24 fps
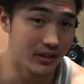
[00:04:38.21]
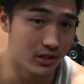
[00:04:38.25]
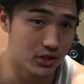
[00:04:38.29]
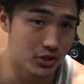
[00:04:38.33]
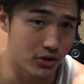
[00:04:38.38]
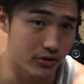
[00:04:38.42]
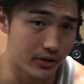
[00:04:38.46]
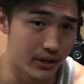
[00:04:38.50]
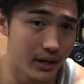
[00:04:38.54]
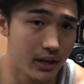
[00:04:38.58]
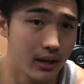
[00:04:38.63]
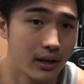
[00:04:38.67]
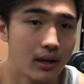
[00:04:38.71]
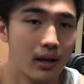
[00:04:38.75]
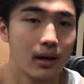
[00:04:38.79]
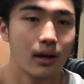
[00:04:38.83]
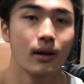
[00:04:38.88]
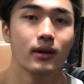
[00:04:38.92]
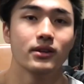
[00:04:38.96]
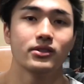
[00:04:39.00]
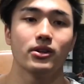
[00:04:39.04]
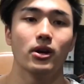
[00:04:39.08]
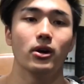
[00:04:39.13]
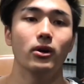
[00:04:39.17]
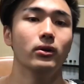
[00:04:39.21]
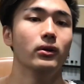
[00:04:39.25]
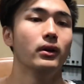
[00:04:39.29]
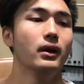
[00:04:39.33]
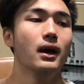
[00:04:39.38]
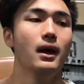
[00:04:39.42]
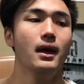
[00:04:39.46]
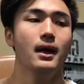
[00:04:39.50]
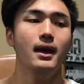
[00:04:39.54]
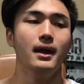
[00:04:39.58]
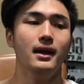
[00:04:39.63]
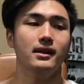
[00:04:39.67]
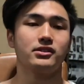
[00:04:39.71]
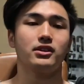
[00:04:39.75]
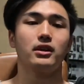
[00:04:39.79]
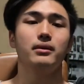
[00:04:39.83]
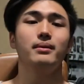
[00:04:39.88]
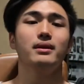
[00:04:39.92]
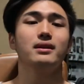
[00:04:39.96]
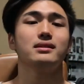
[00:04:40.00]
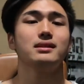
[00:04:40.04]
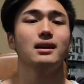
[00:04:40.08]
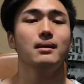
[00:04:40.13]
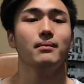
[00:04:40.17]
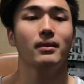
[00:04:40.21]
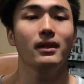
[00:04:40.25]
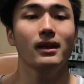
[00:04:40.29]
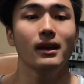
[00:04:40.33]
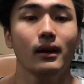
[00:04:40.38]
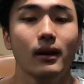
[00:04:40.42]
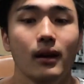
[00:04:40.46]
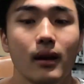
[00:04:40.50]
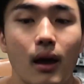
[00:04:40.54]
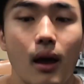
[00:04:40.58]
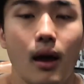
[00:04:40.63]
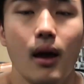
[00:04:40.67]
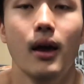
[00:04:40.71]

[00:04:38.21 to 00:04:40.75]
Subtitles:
injury. So it's going to be the same thing.